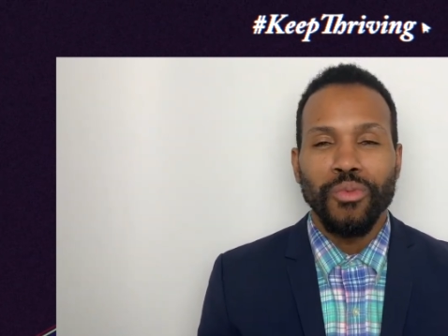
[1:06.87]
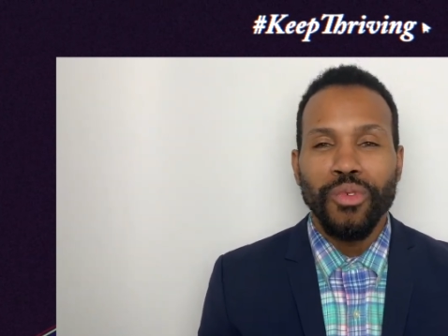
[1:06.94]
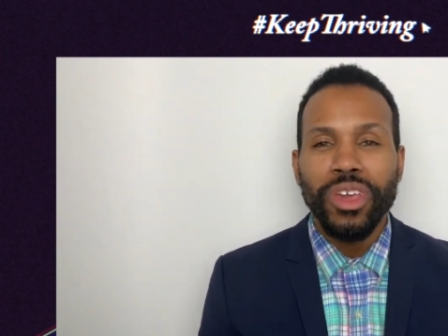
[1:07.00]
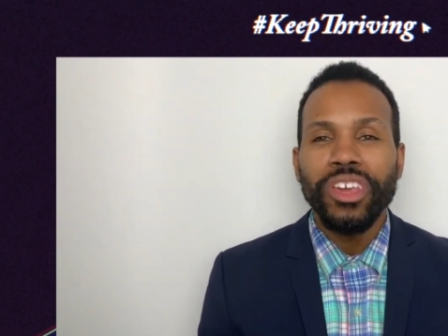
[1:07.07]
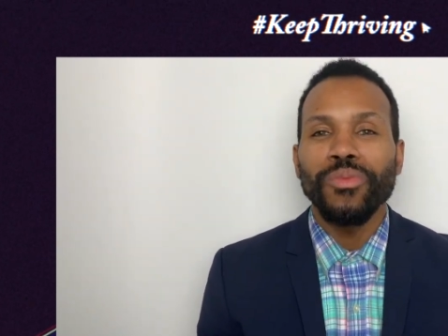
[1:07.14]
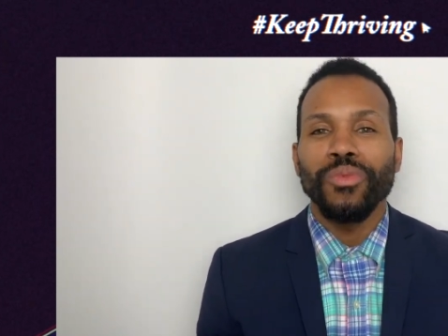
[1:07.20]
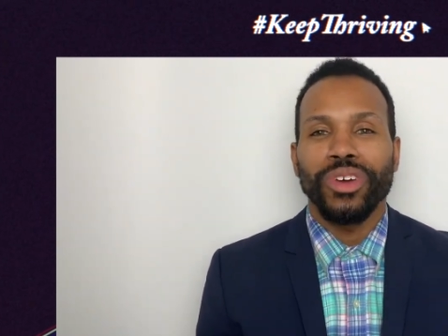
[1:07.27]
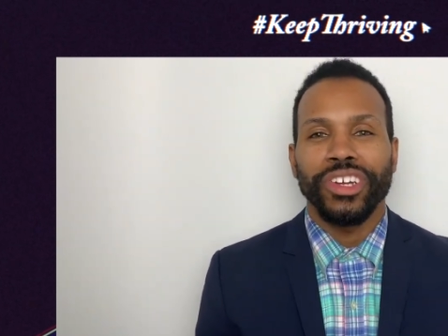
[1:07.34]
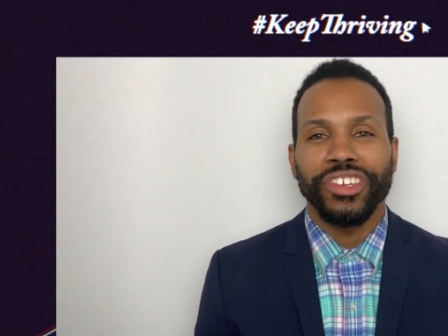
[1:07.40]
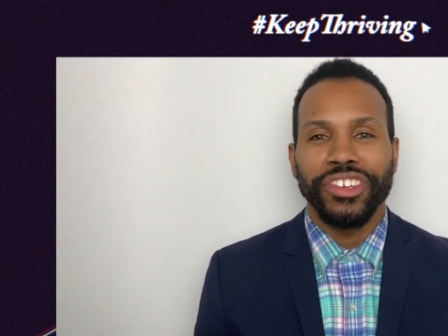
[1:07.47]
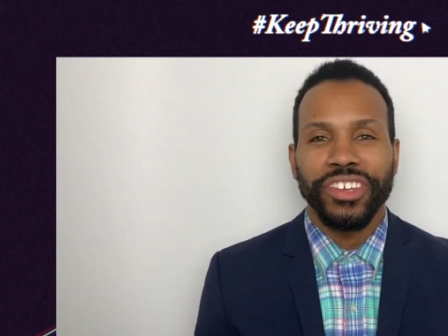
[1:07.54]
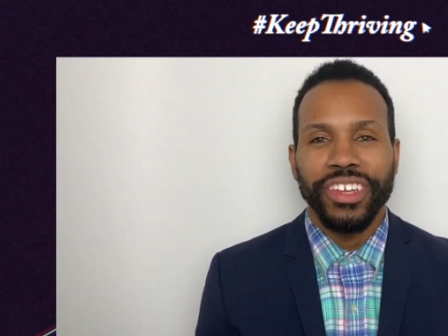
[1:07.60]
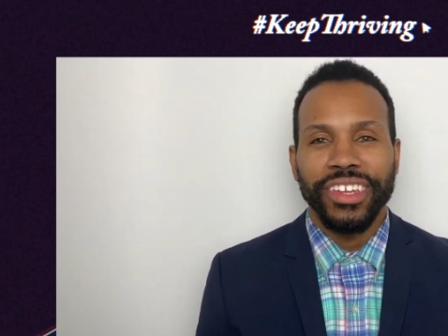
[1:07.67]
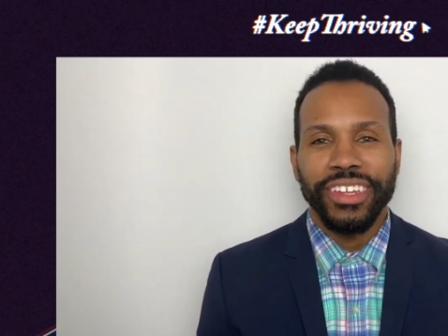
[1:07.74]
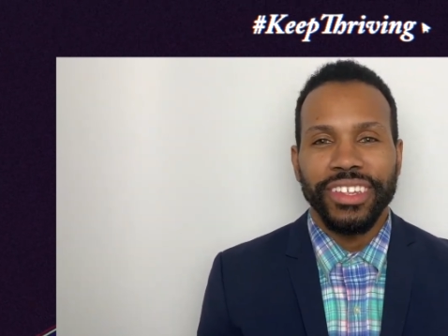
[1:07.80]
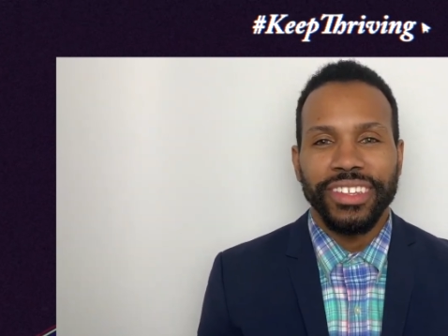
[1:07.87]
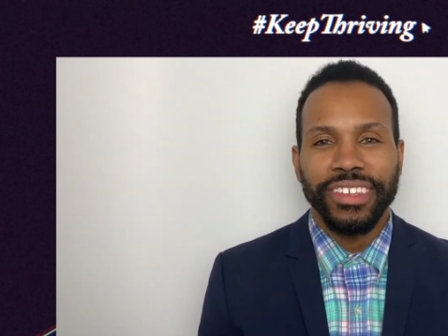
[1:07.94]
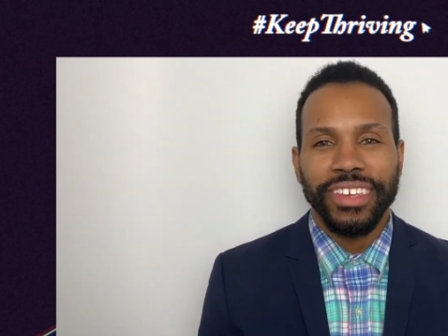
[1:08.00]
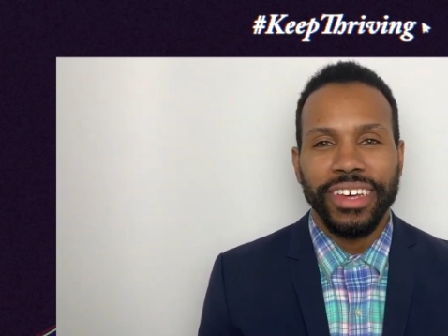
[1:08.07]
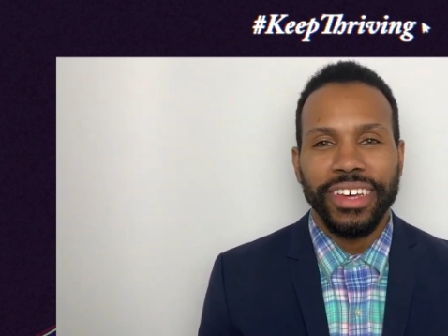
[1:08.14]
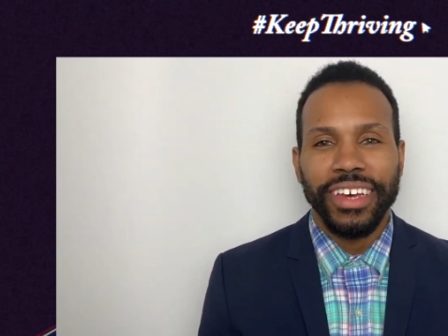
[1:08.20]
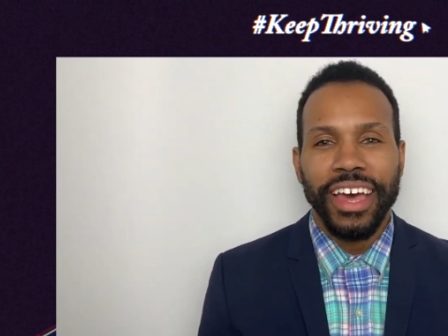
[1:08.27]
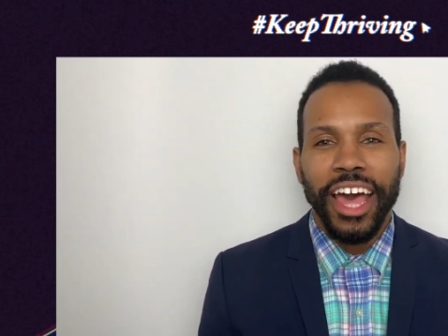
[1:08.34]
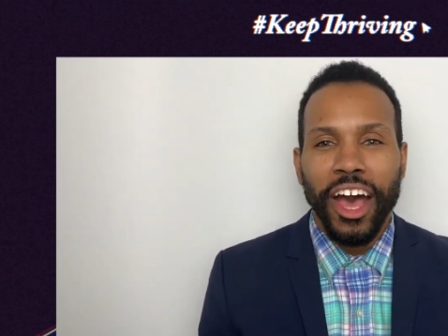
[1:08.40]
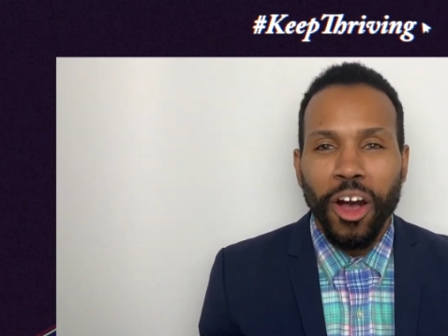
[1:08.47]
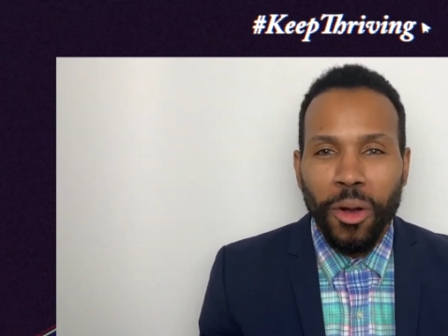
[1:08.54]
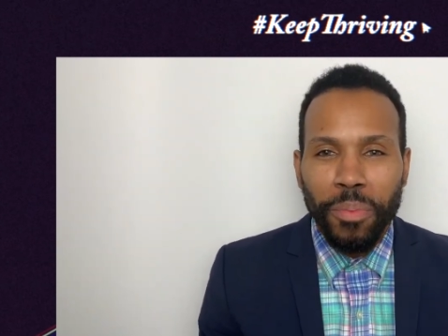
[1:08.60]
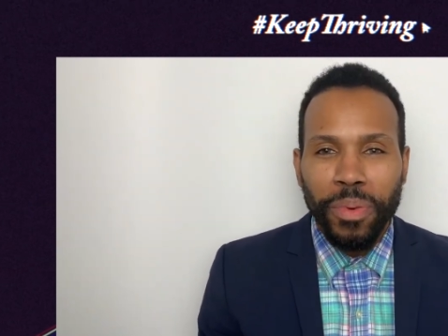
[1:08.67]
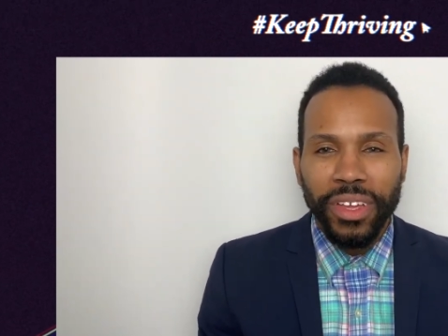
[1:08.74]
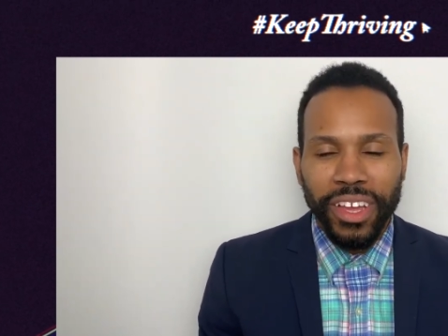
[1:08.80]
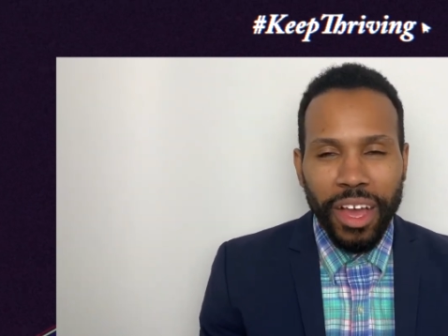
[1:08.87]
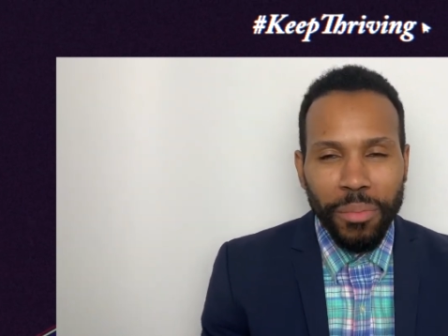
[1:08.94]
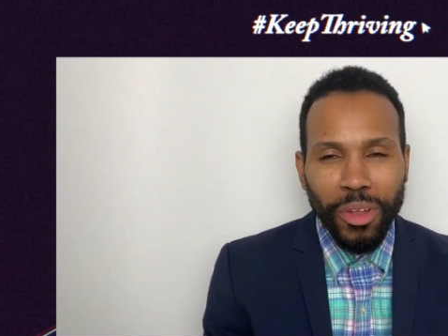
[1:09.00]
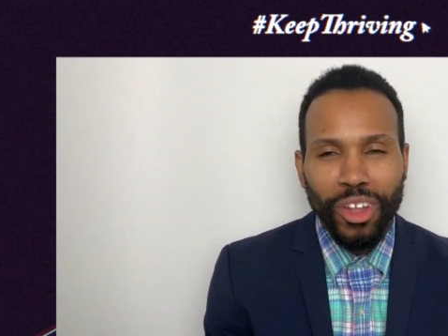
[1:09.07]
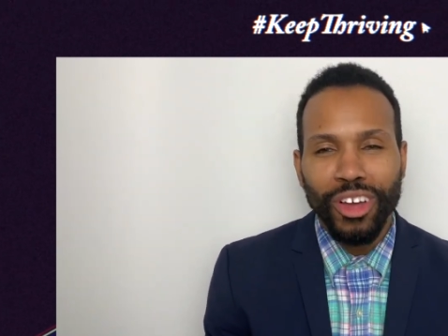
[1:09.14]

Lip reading: We wish to help and come